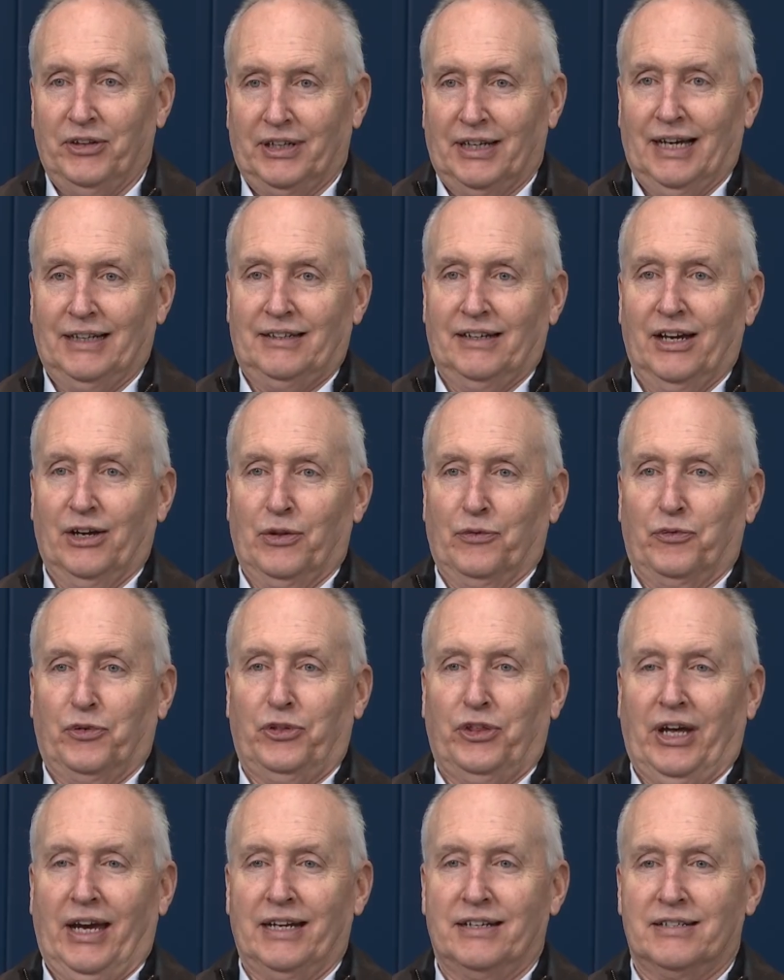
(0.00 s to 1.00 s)
that got together for
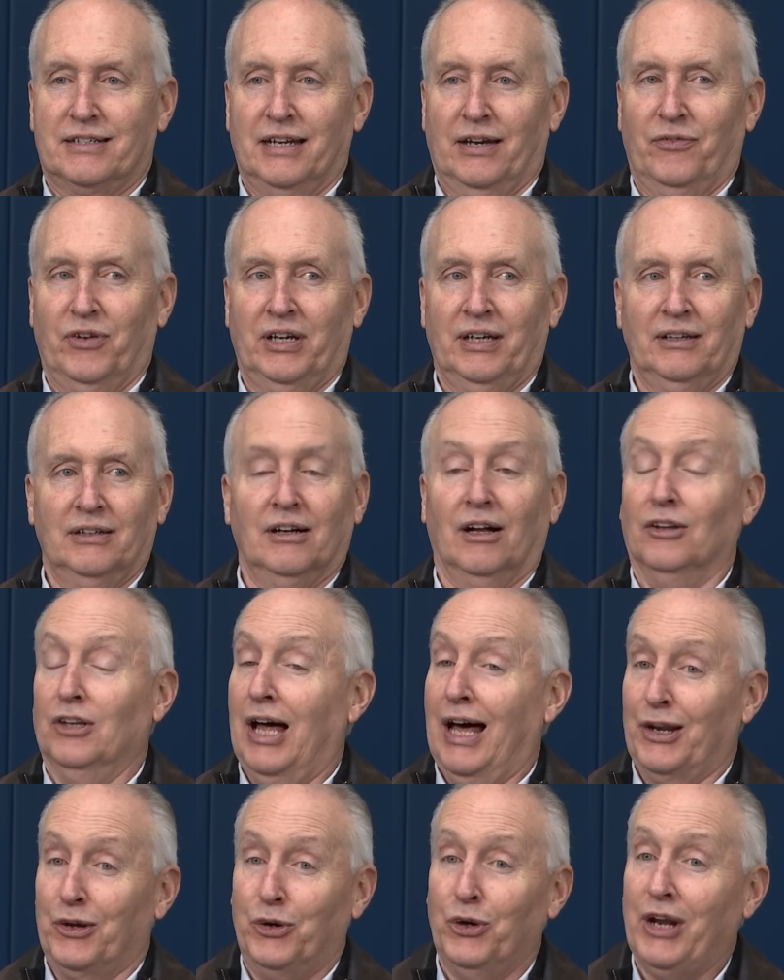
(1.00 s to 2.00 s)
Thanksgiving, a
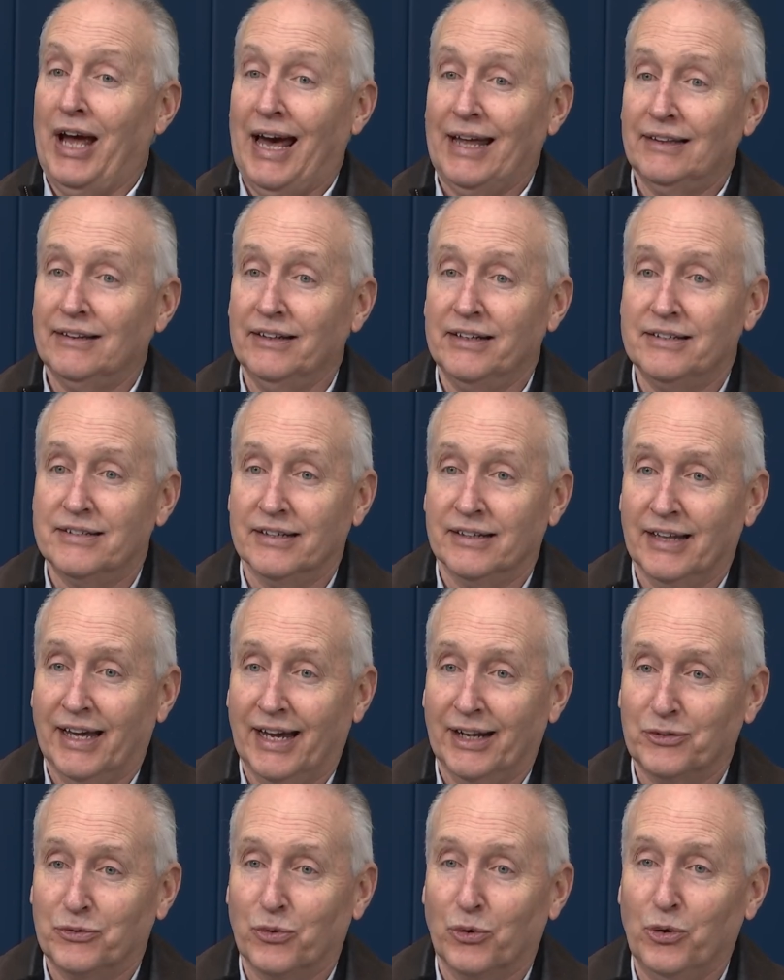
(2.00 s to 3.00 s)
lot of good athletes in
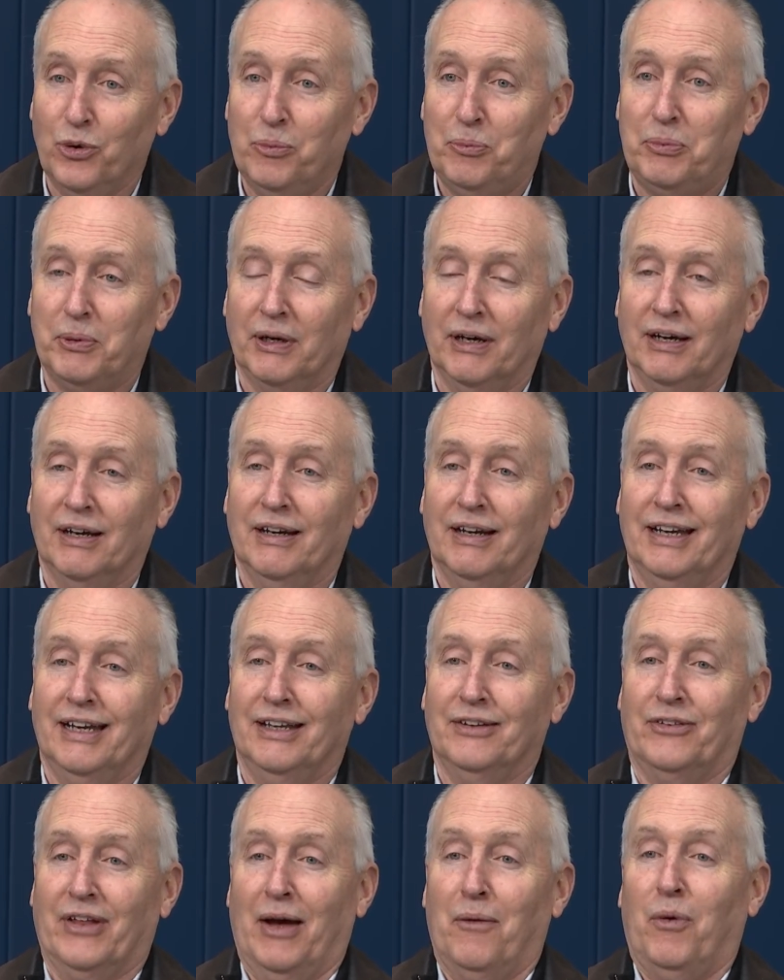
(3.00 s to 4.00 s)
that group.
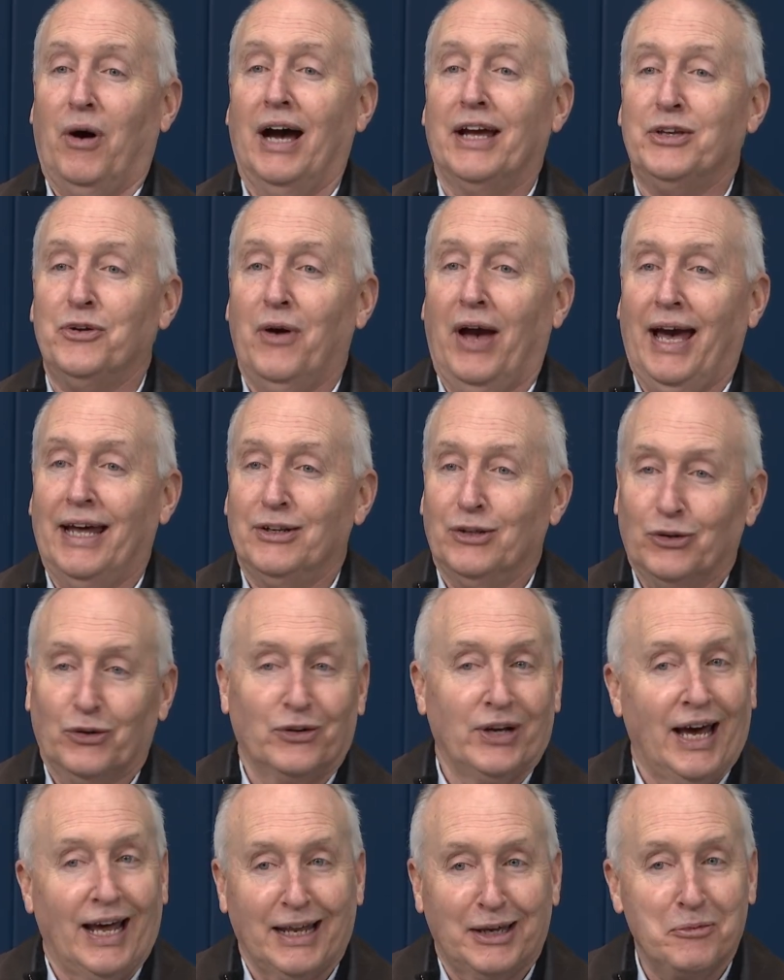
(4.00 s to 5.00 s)
Is that why you had to learn
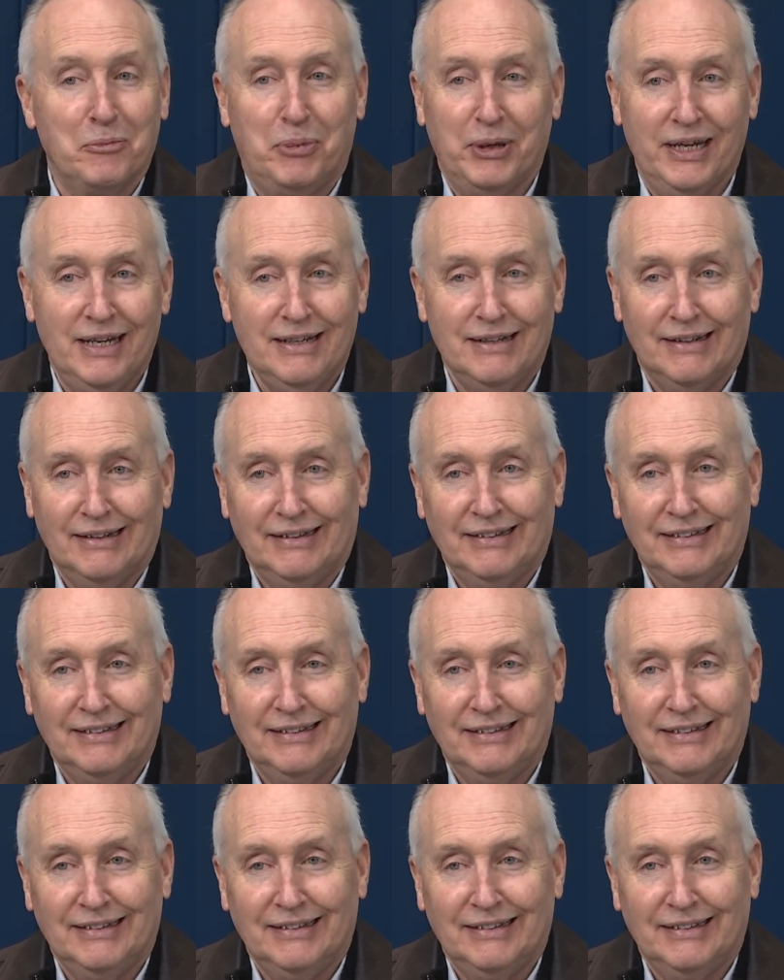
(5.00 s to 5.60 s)
how to compete?